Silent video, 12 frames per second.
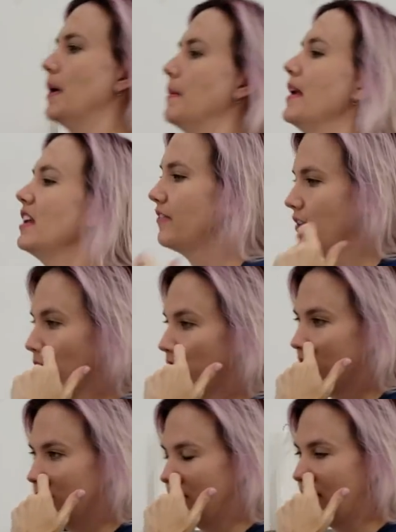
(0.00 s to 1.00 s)
My main
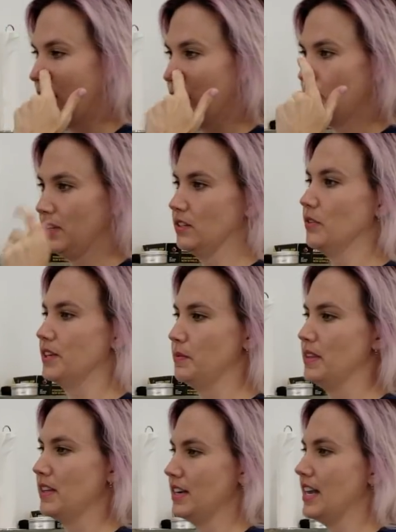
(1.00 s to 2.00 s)
focus today is going to
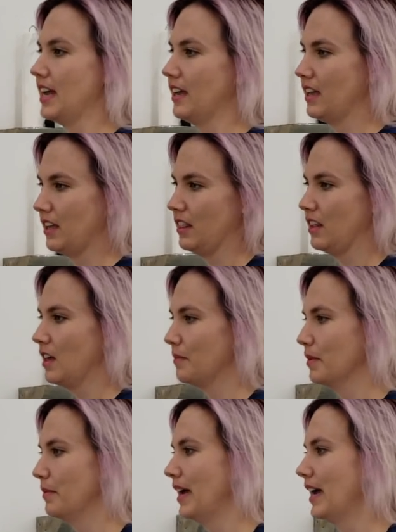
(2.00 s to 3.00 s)
be the neck and the
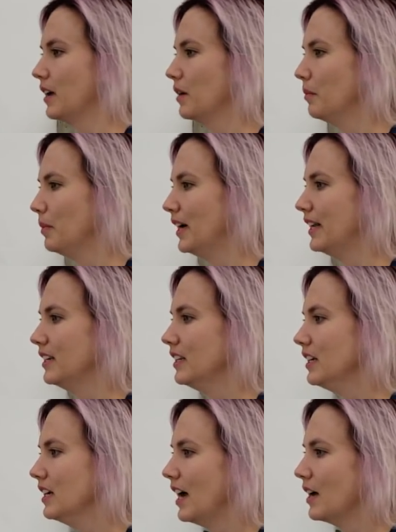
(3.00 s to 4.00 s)
upper back, but
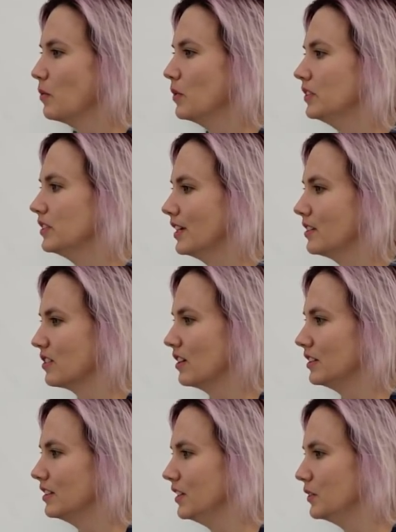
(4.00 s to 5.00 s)
I will touch
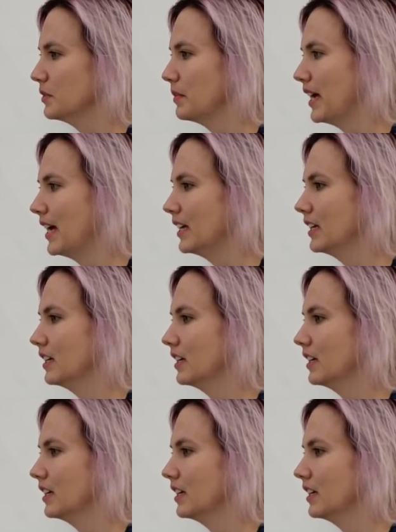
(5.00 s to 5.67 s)
on the lower back.